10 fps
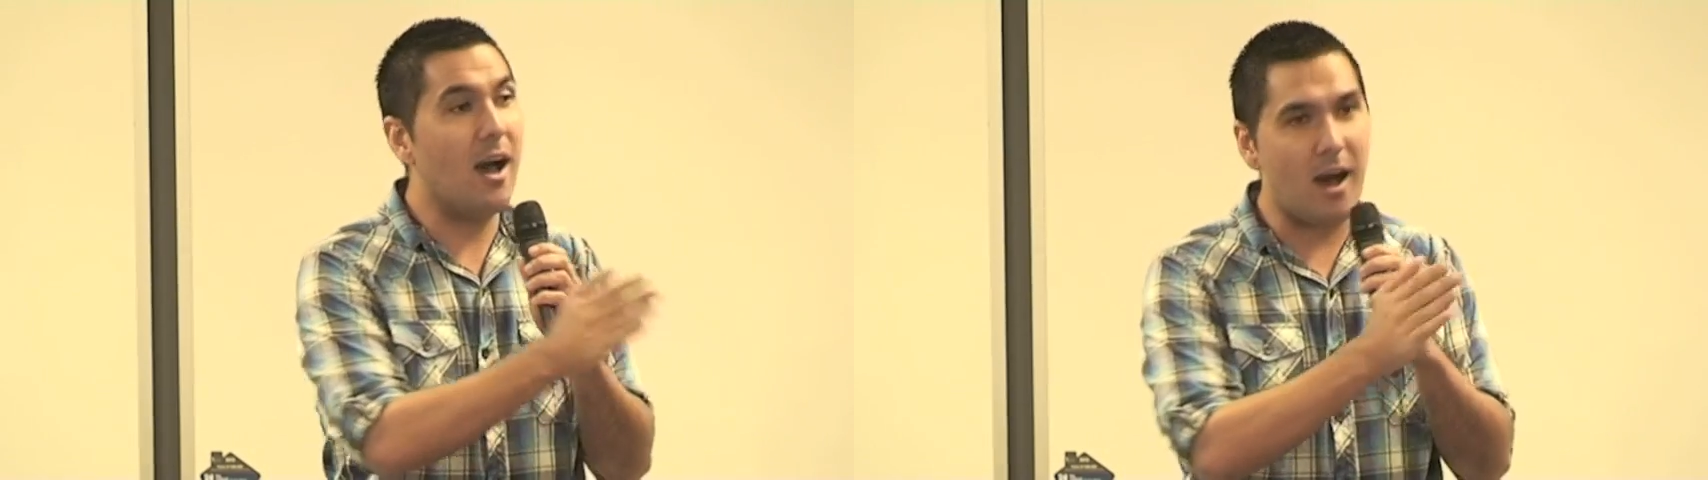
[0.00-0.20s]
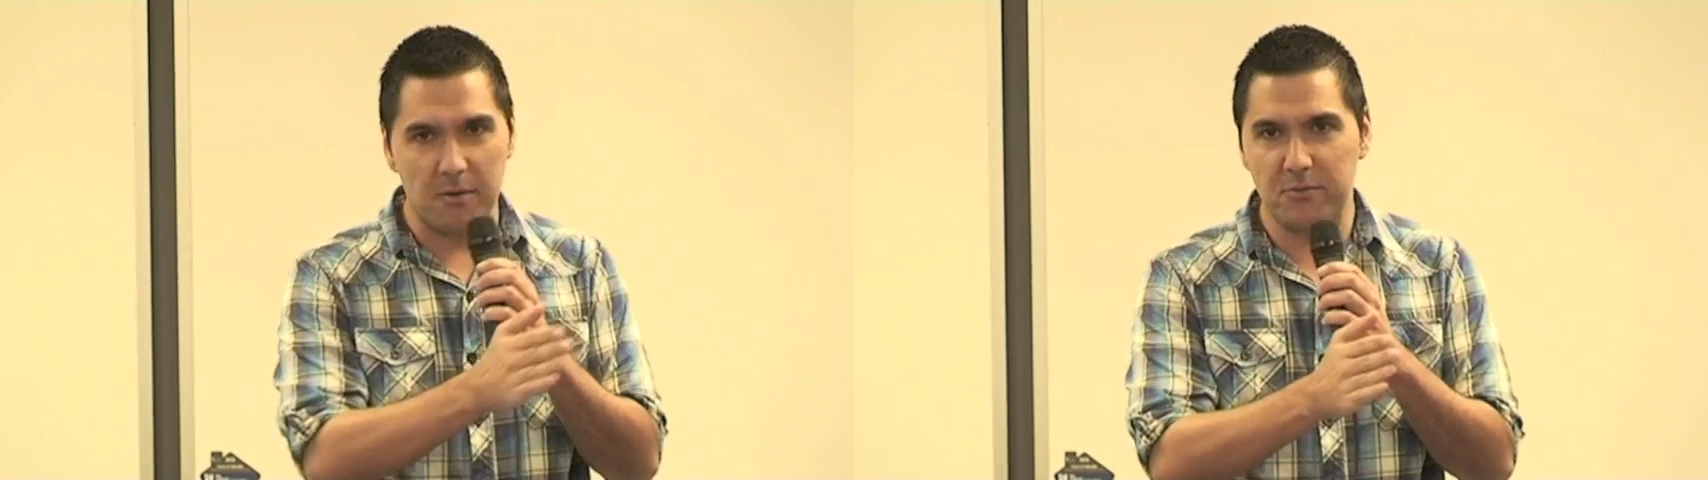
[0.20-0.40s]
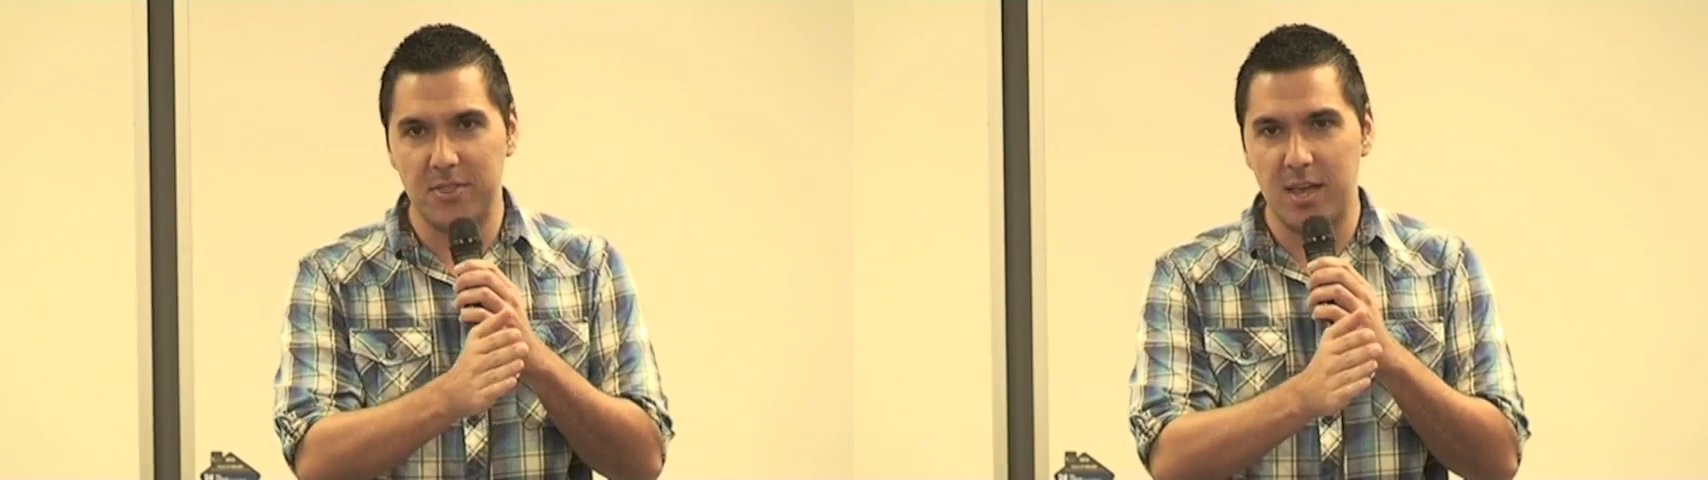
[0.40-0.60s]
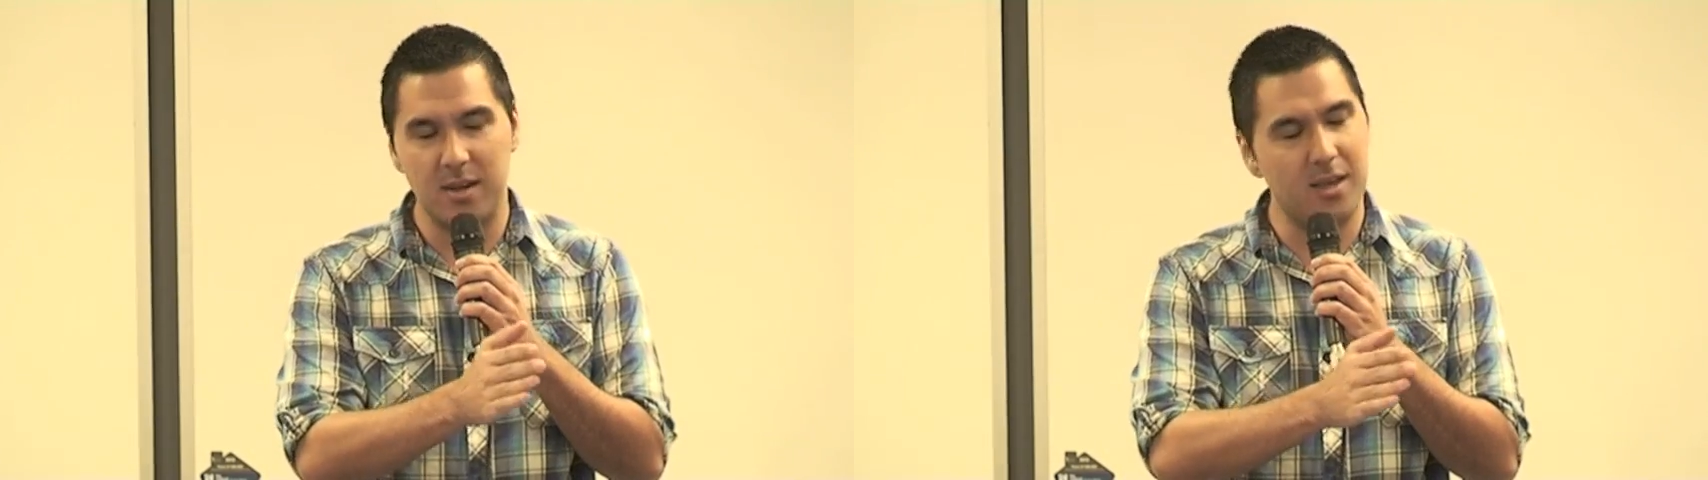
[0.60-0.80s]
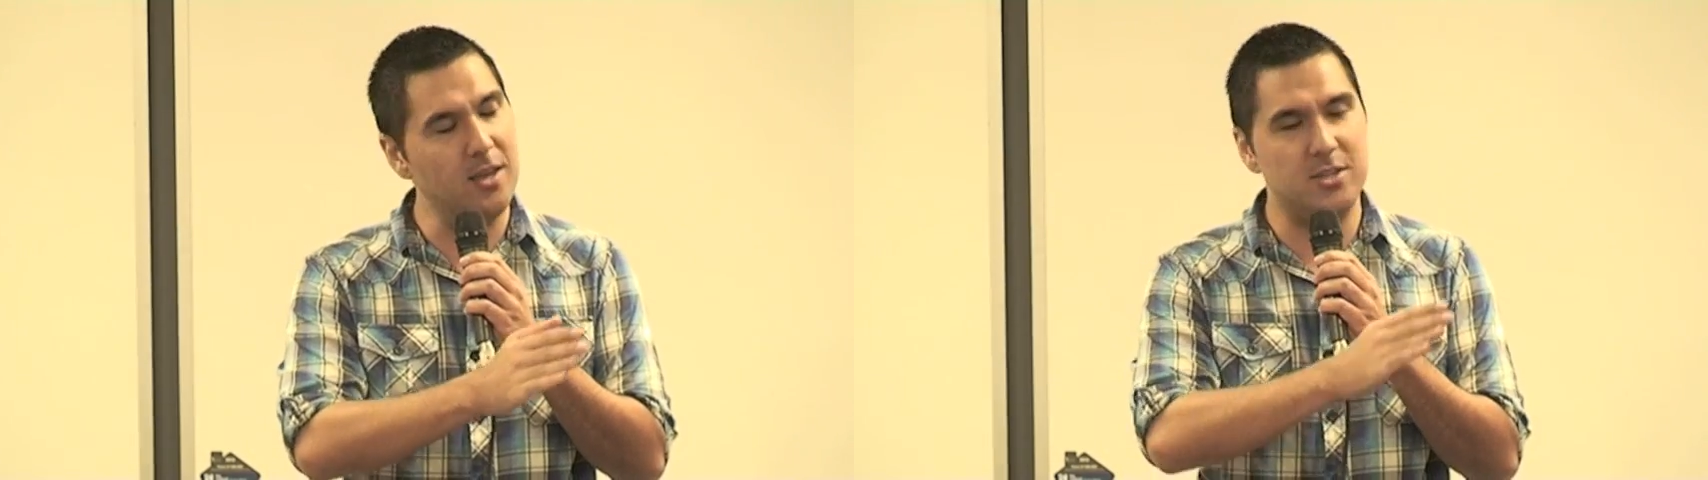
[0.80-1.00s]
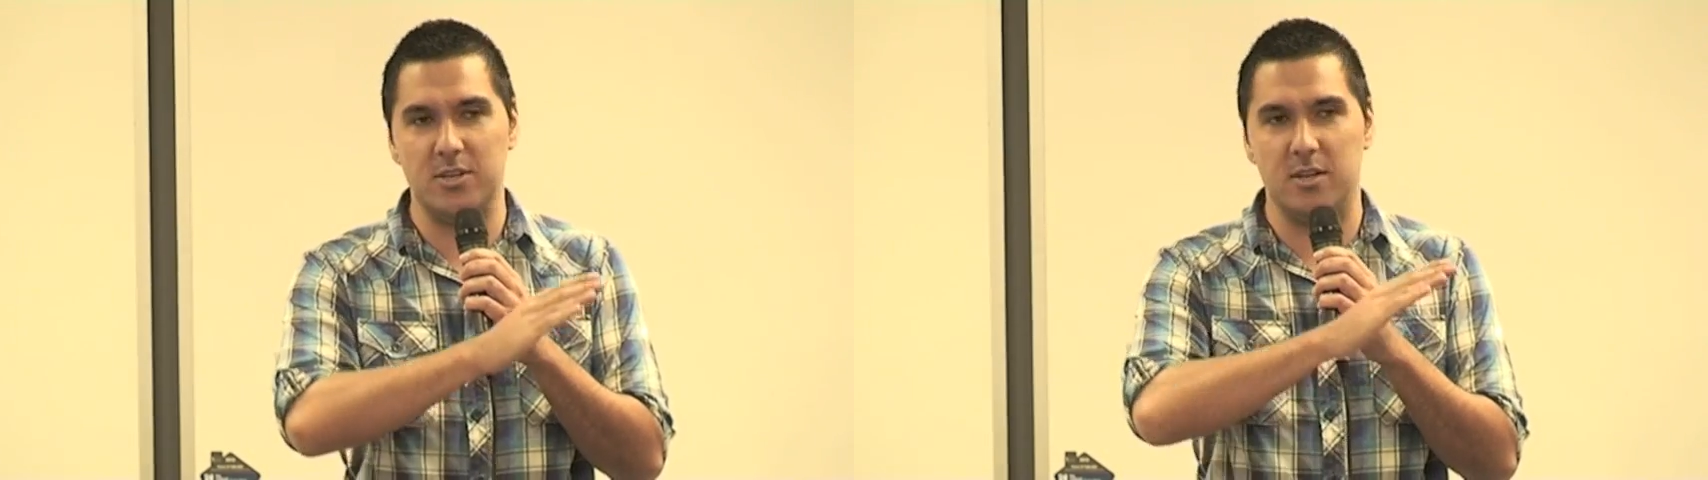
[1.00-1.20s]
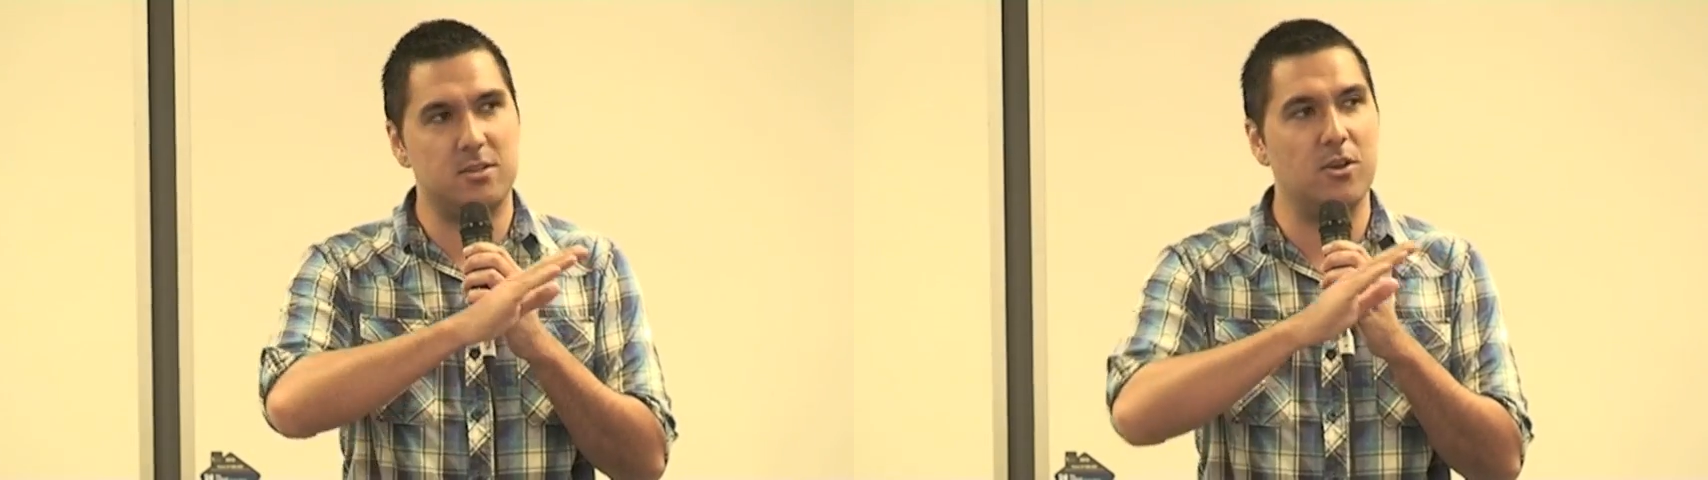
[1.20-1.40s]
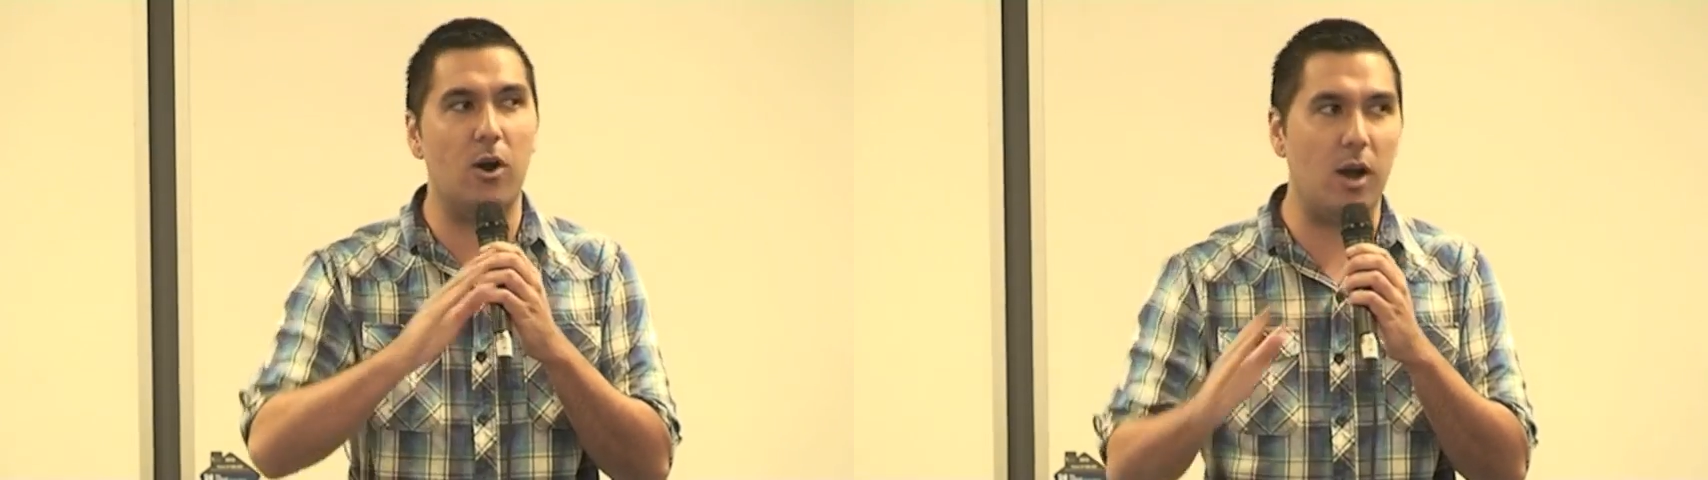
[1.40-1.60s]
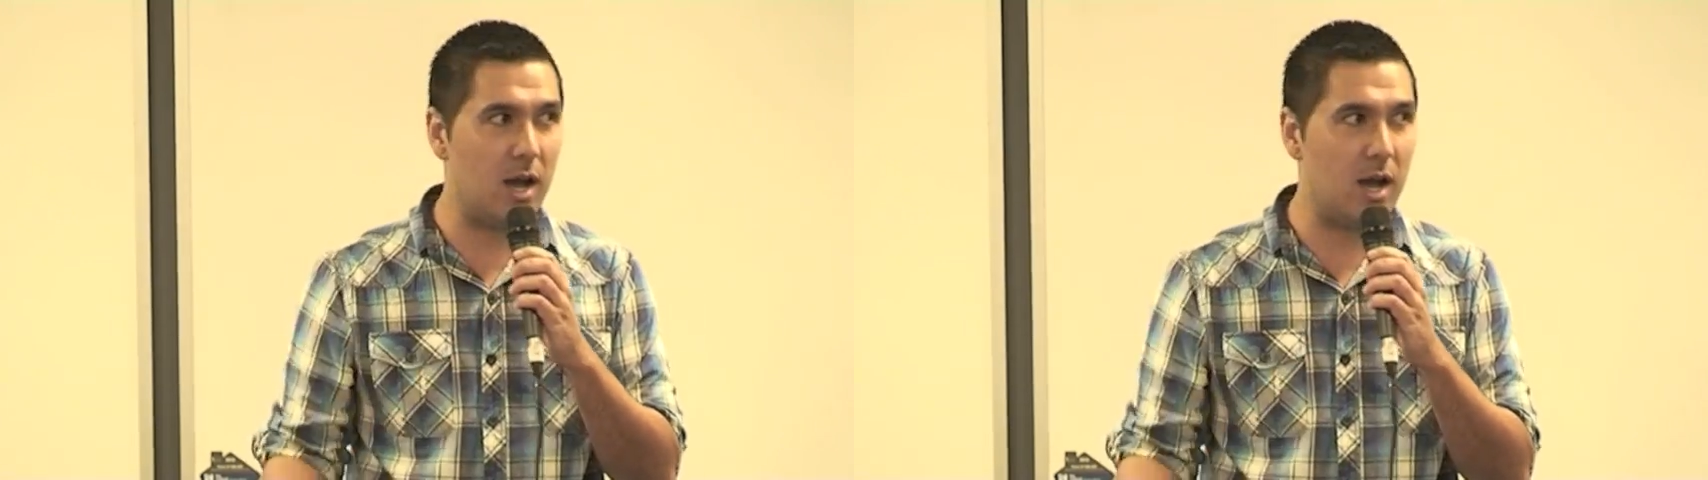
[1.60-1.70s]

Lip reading: after that, it just got